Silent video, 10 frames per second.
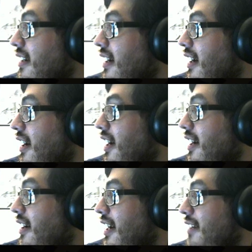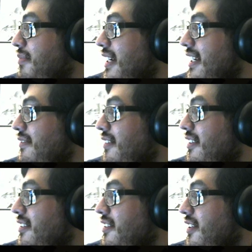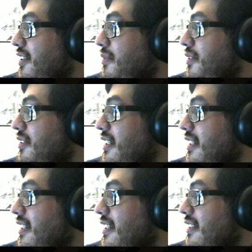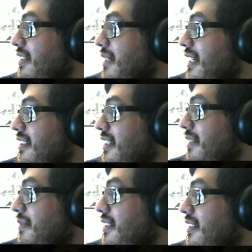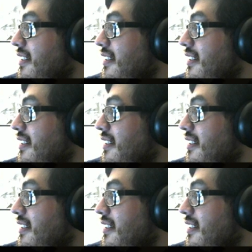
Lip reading: I've played 1 or 2 homebrew Dreamcast games.